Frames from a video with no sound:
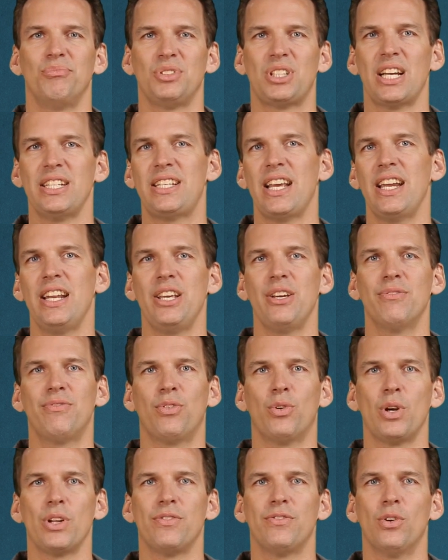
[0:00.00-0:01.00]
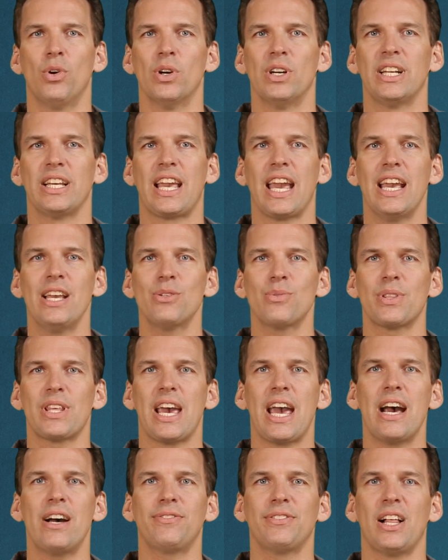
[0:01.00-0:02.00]
Titanium-44 decays with
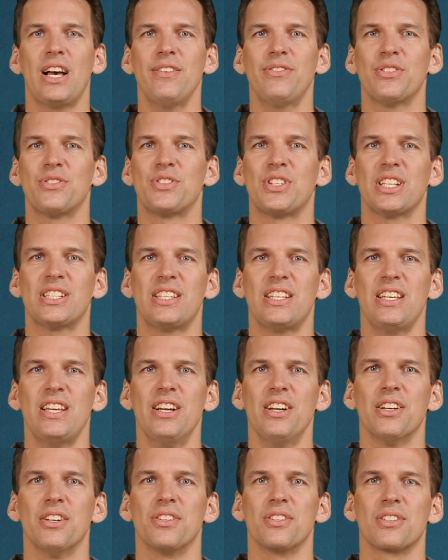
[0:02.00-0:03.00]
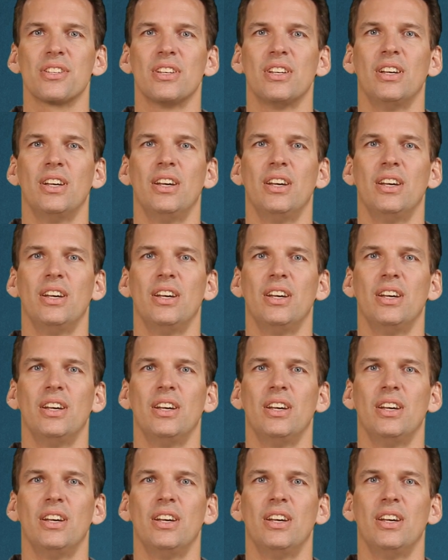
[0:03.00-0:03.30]
a half-life of 60 years.